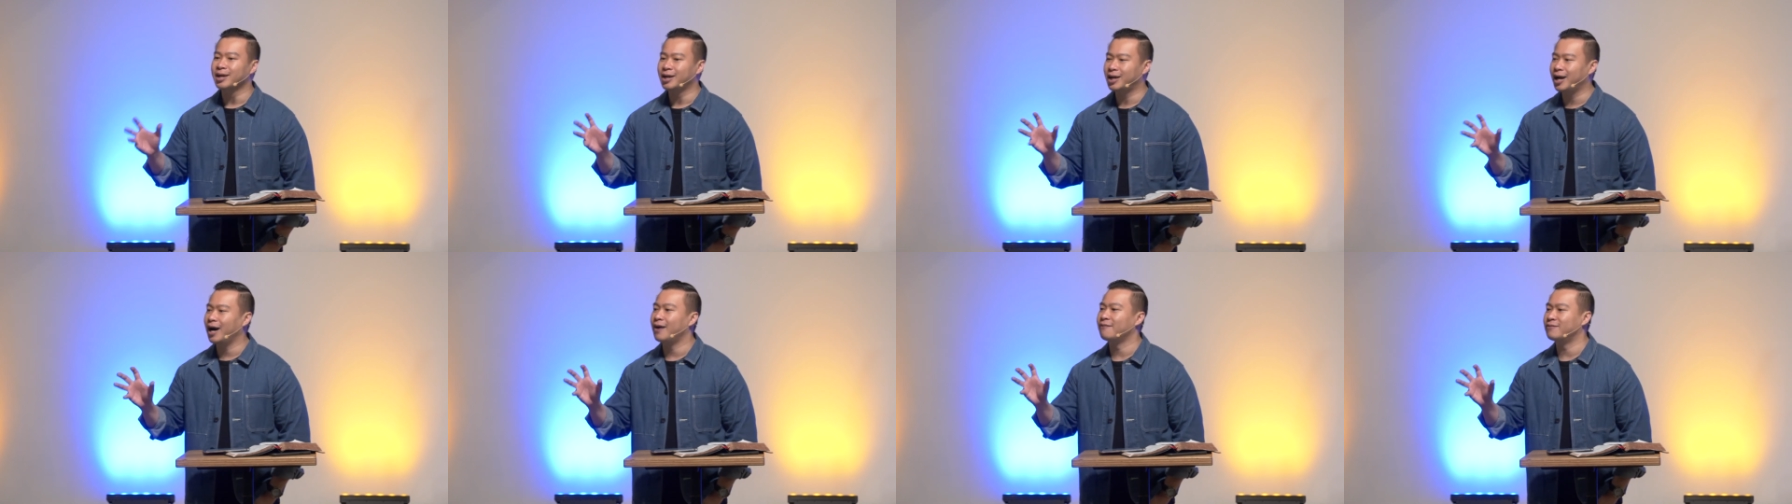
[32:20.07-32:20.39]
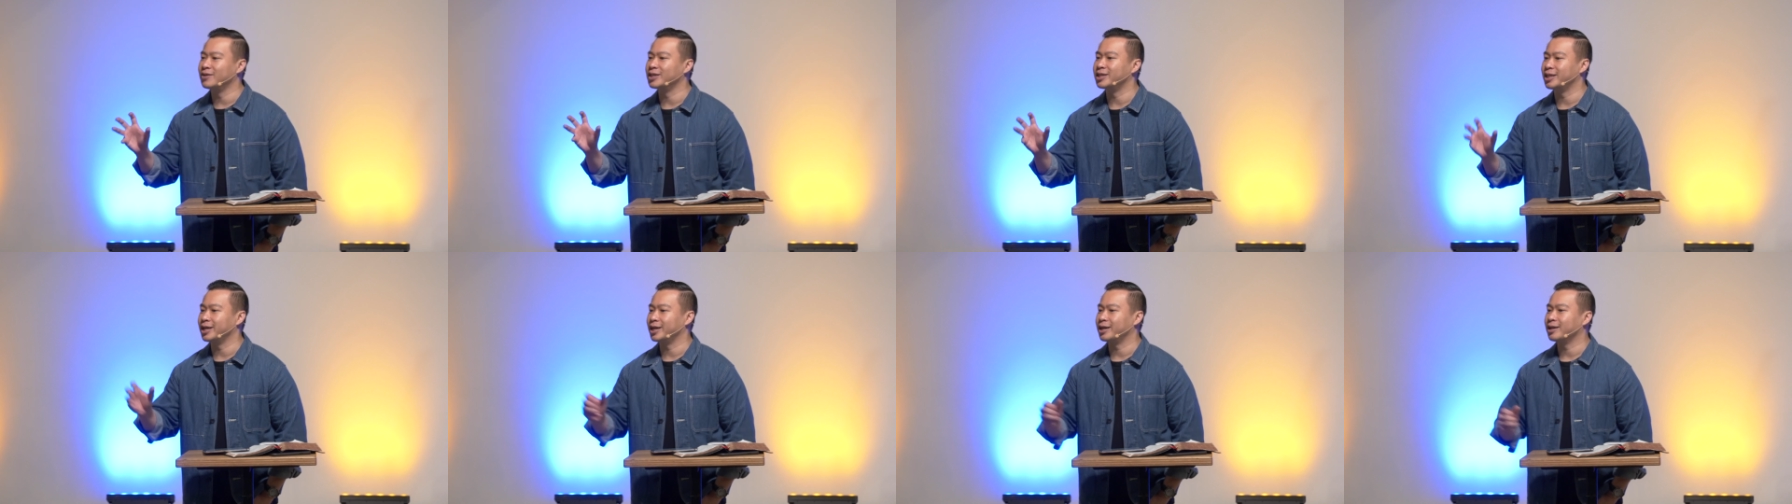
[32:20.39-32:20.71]

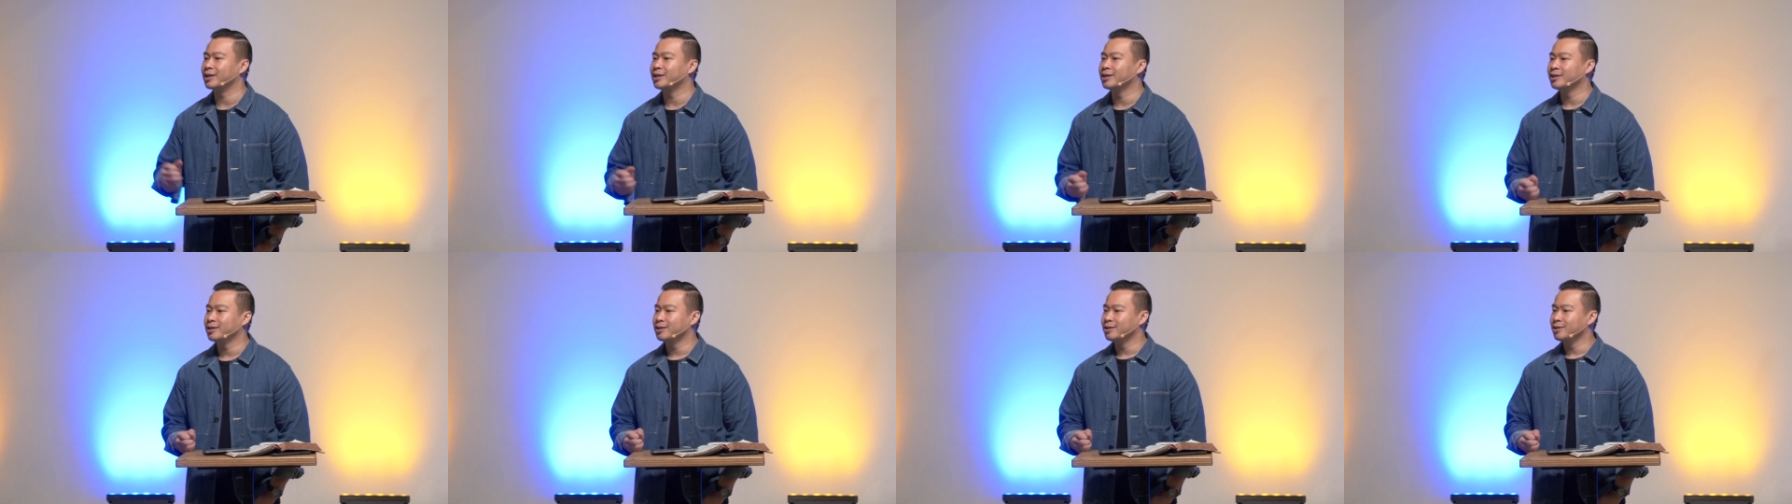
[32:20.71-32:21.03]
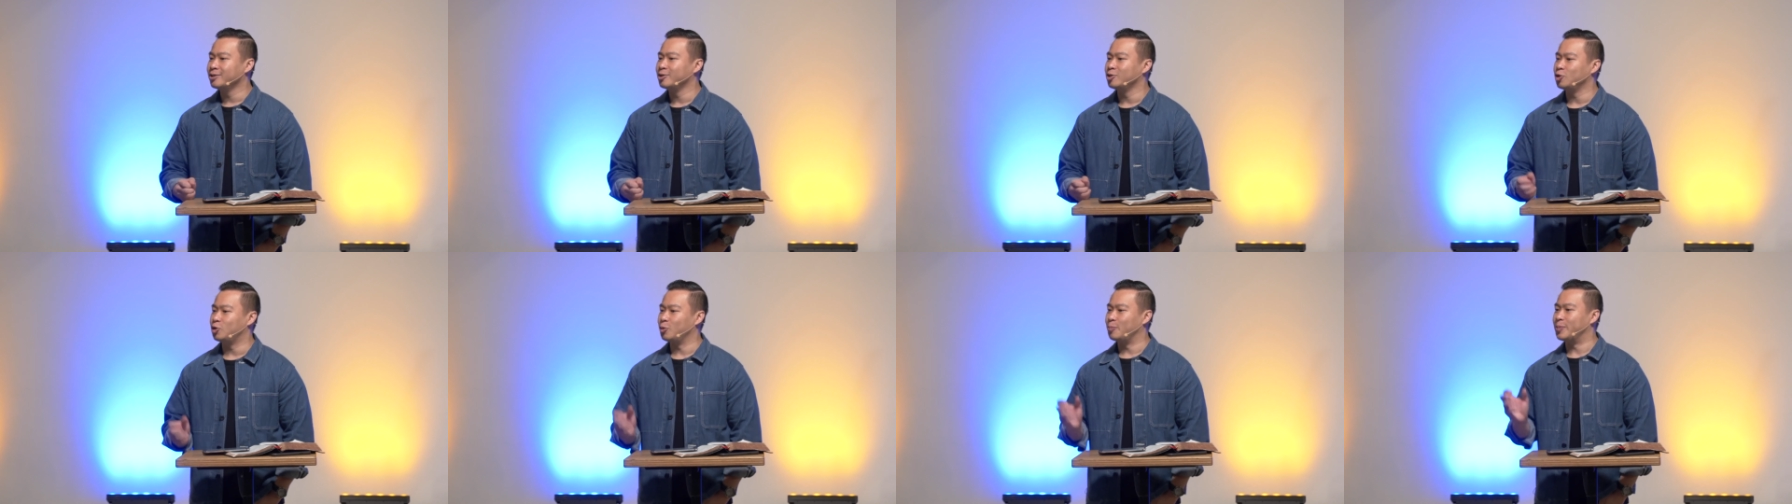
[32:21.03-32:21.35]
coveting,
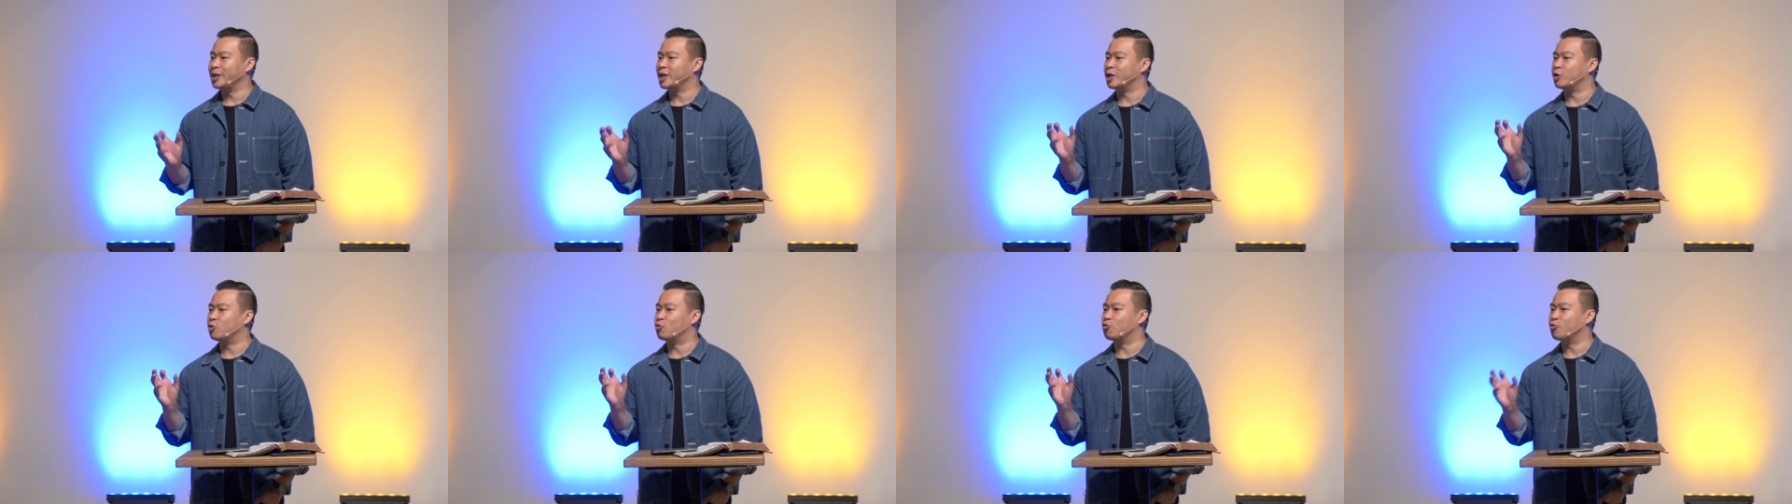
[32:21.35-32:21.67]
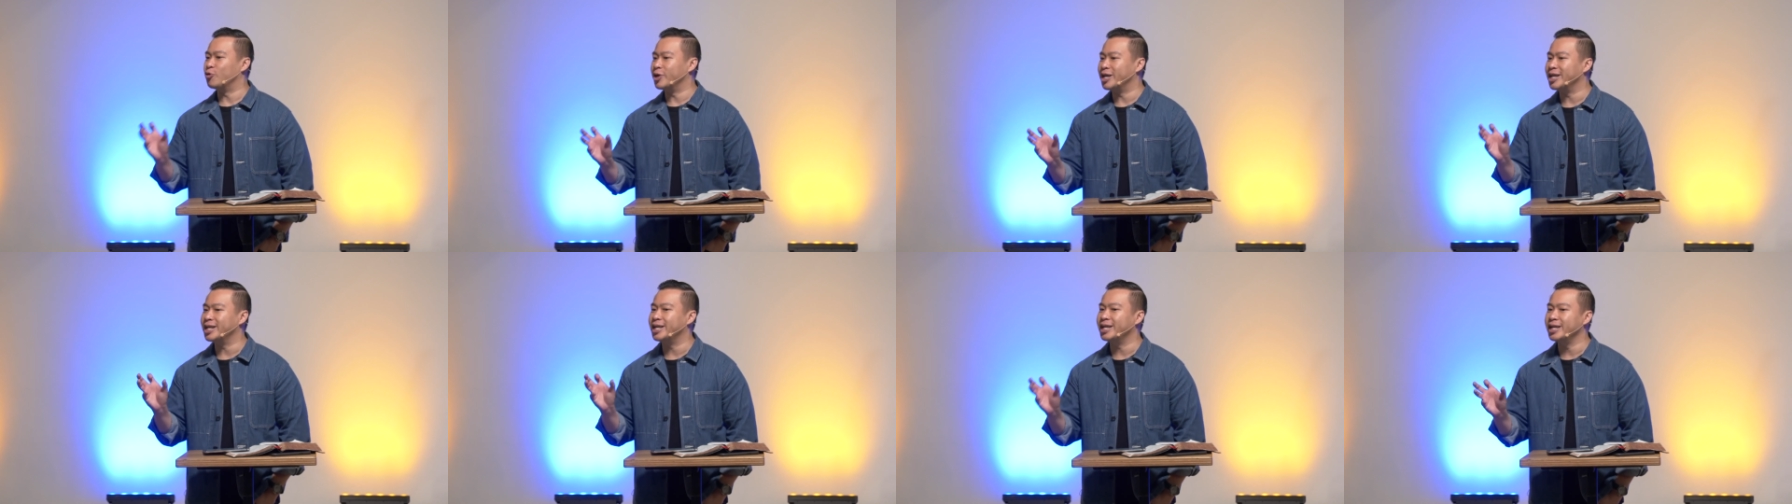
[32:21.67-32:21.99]
to be
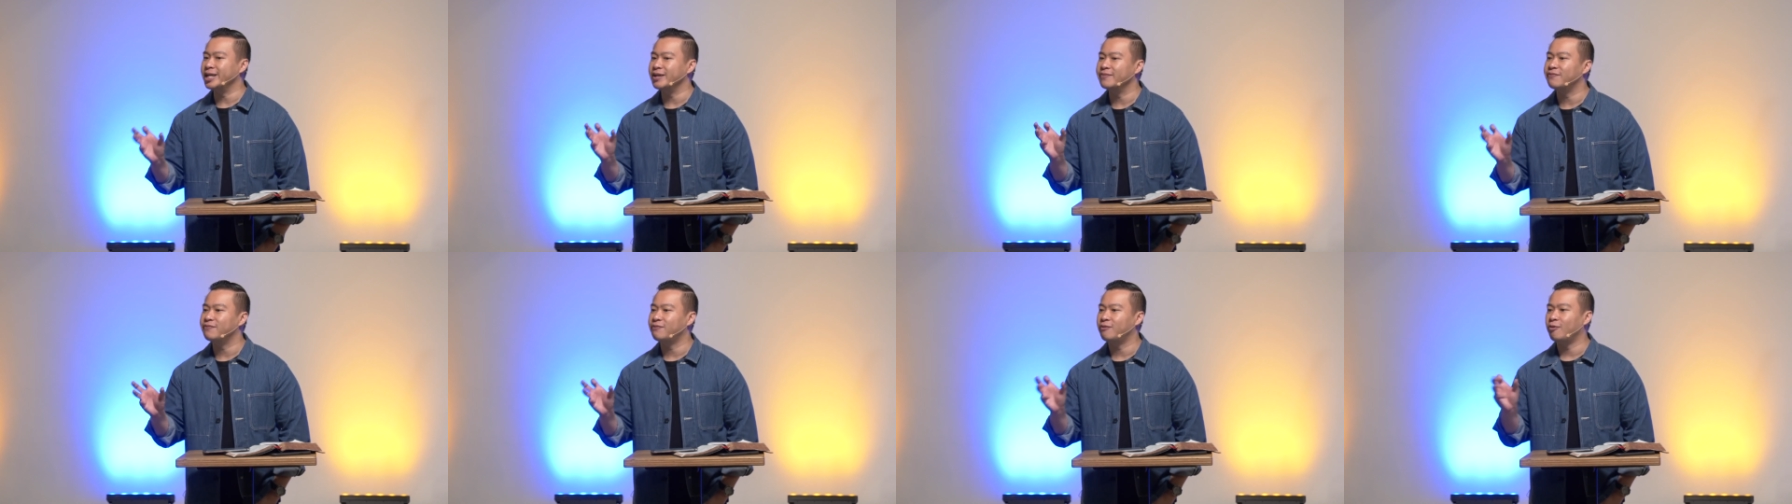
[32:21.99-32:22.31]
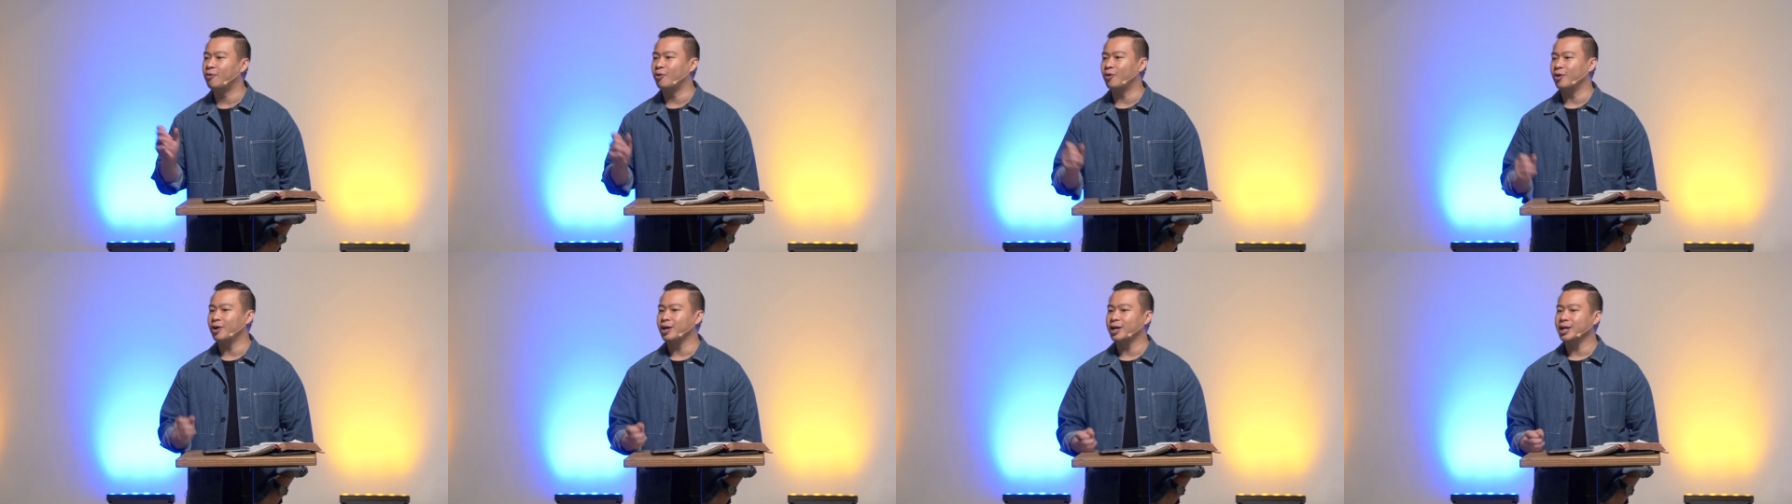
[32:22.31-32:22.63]
greedy
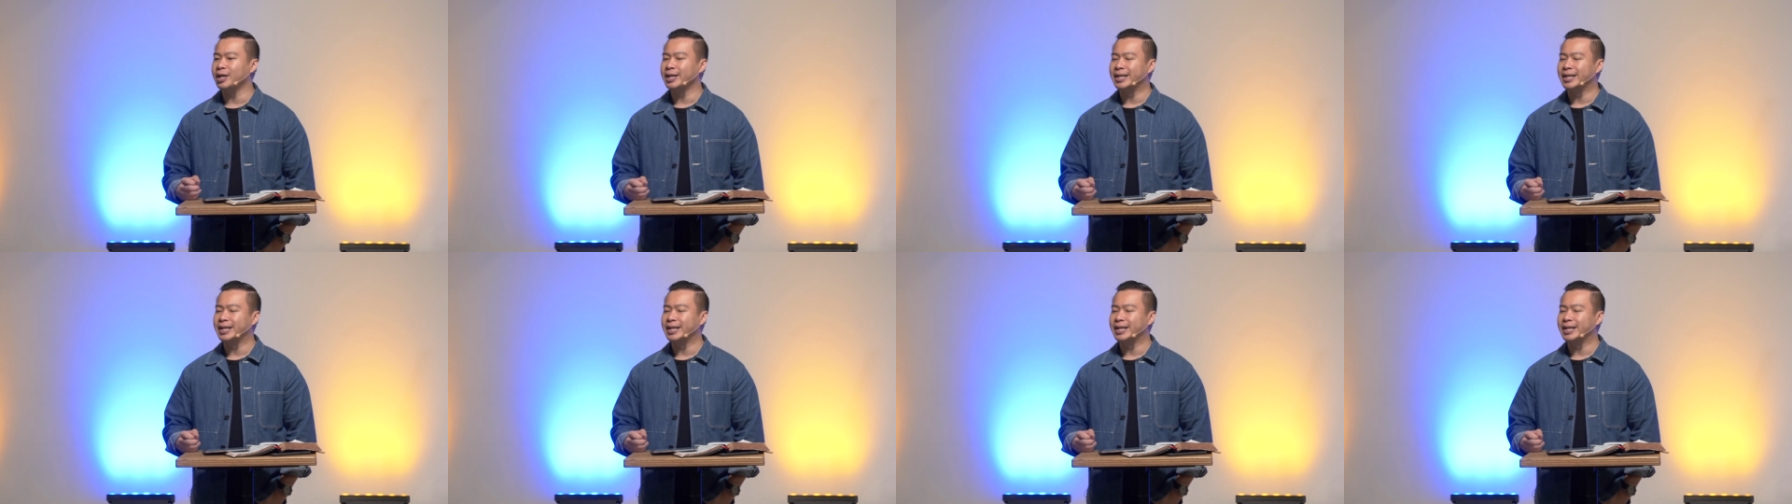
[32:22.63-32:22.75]
for.